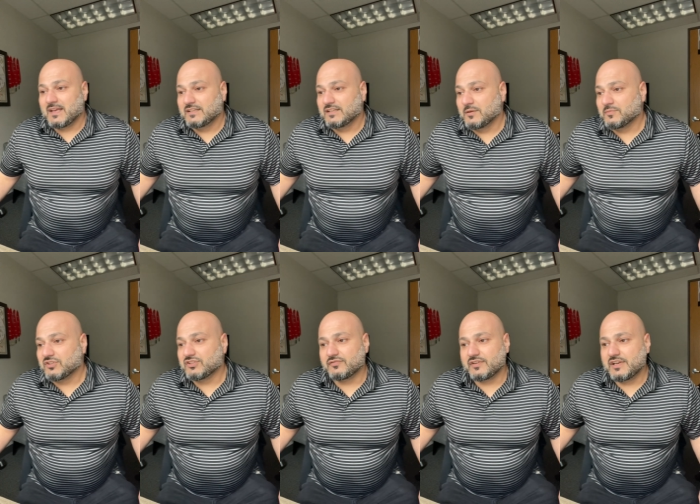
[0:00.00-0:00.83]
Number
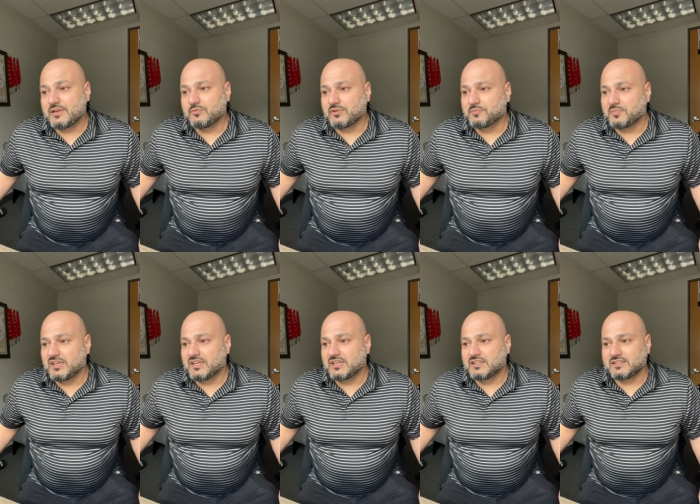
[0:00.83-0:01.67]
three would
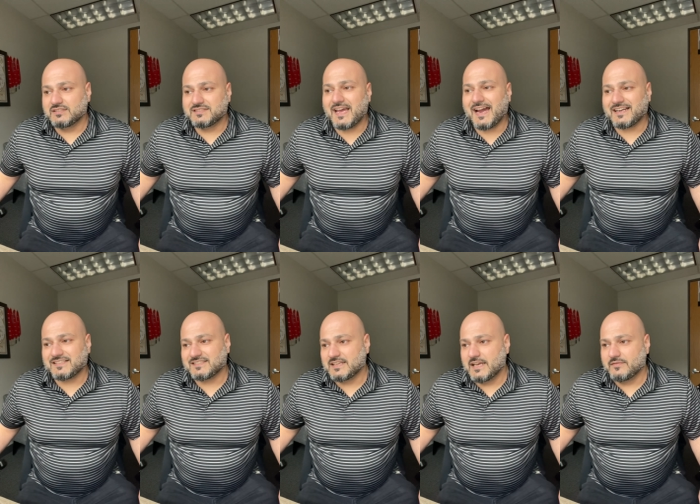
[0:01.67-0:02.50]
be the tax
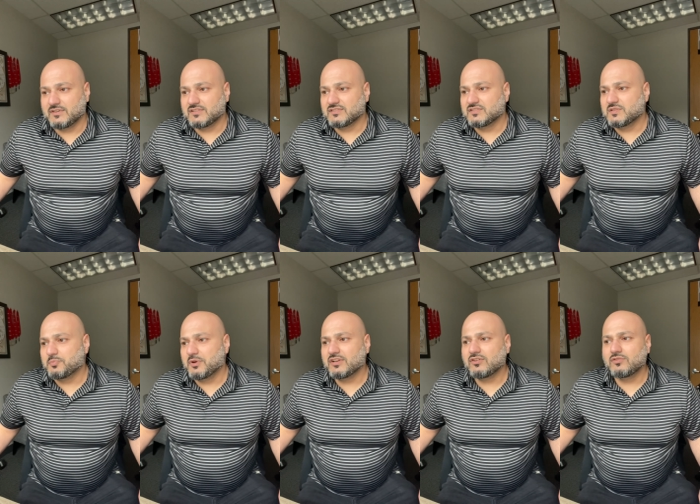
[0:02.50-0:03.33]
saving.
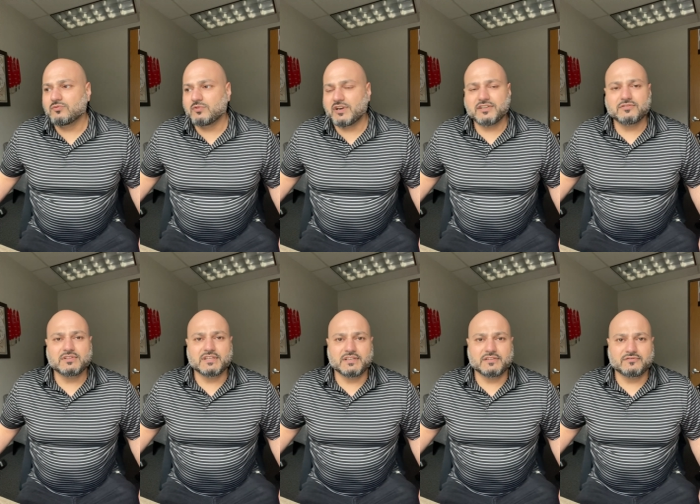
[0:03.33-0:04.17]
Depending on where you
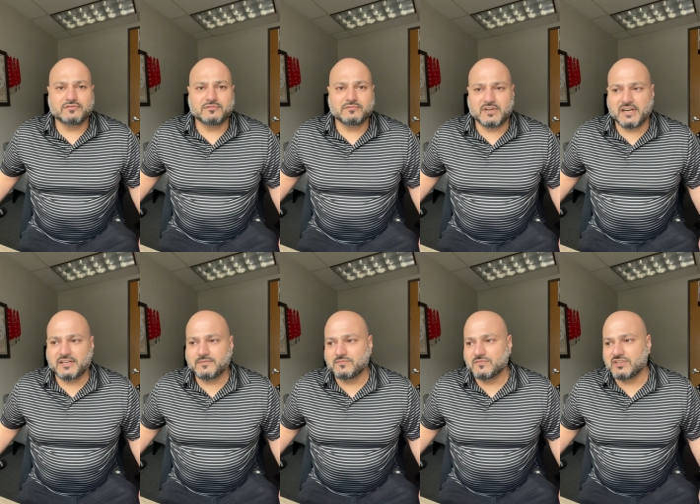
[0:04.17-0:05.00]
live,
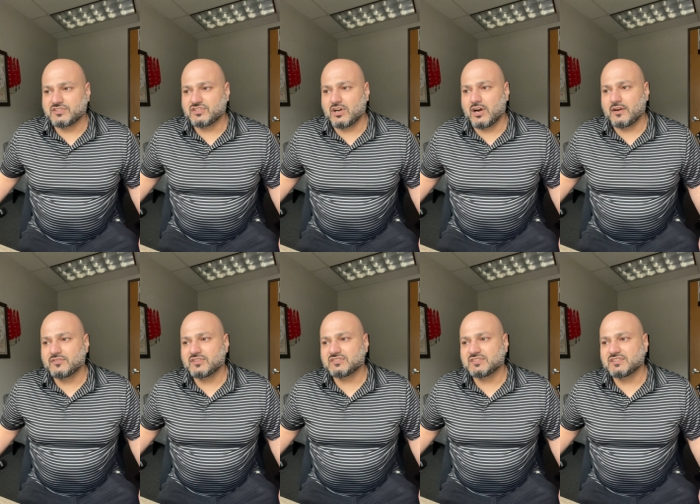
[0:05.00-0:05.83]
right, there's
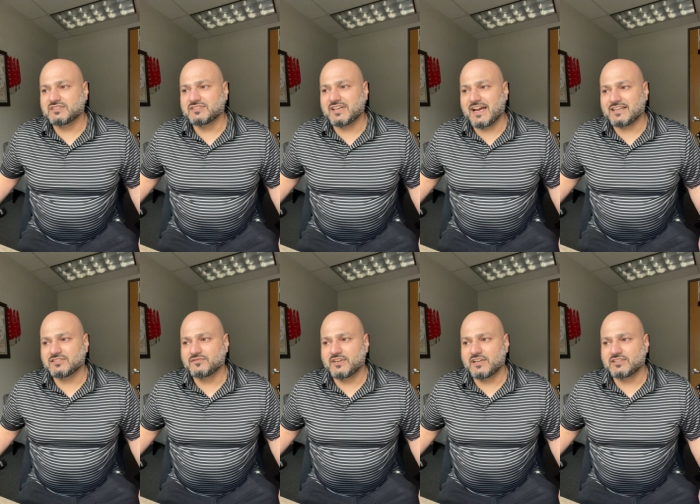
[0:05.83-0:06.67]
obviously tax
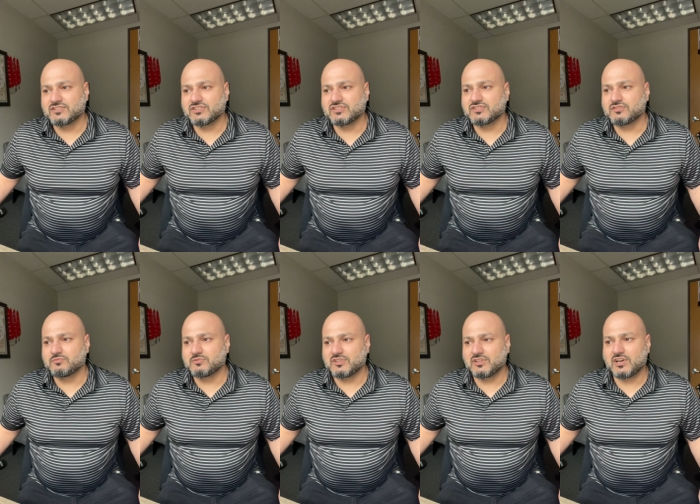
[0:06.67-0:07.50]
advantages
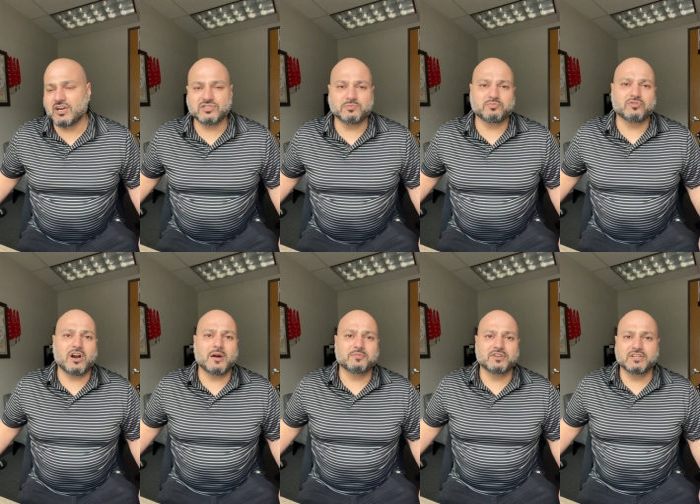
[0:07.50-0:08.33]
with a larger
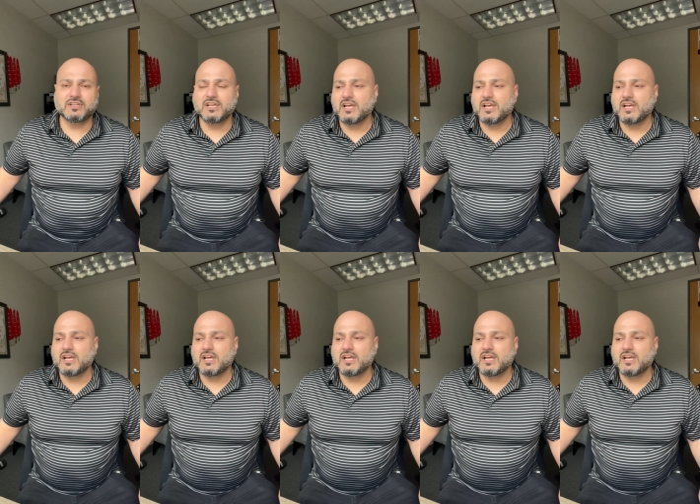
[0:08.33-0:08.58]
property.